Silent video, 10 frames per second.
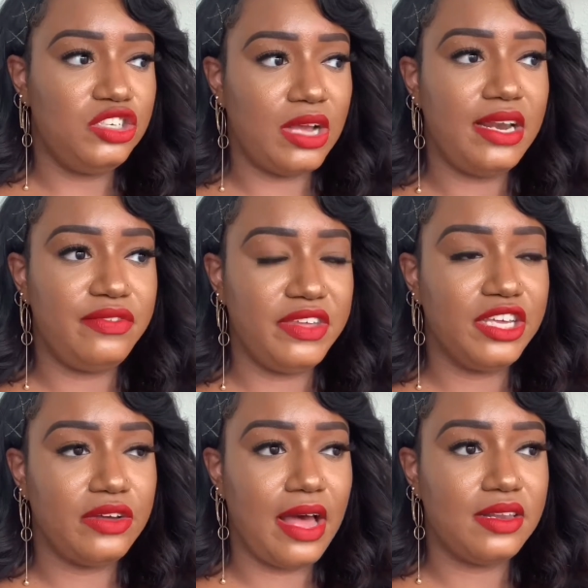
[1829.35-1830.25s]
trying to
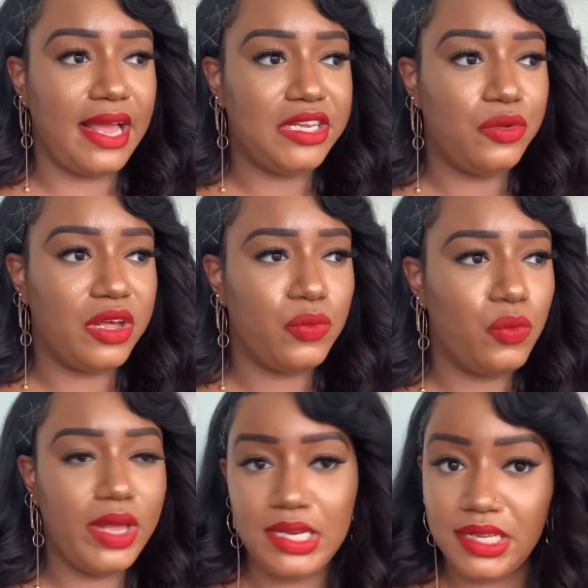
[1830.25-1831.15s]
figure out like,
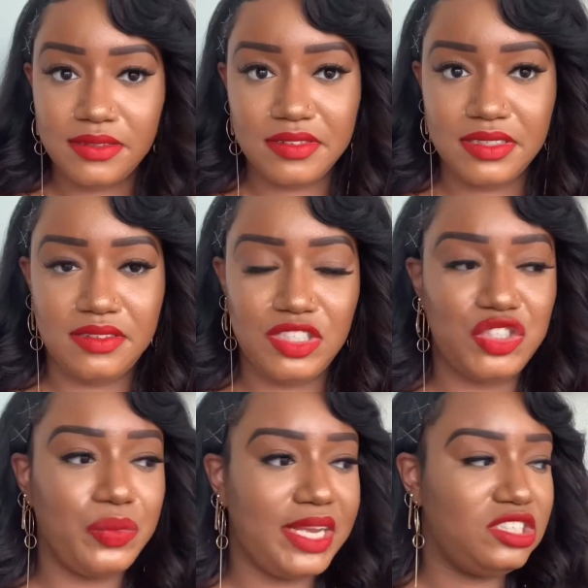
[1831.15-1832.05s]
Lord, what is this
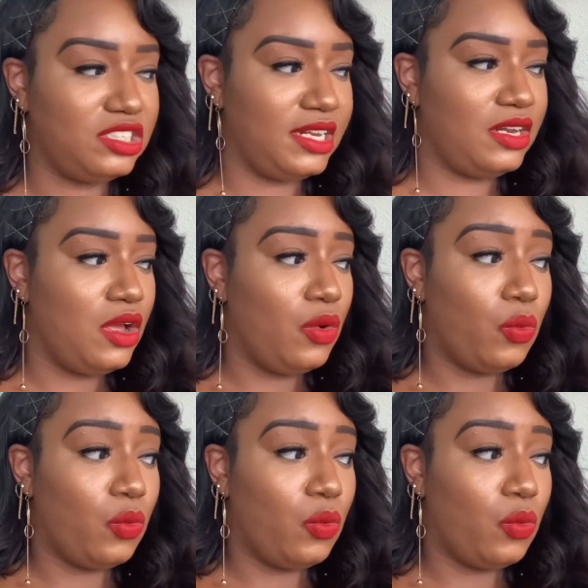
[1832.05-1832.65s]
situation?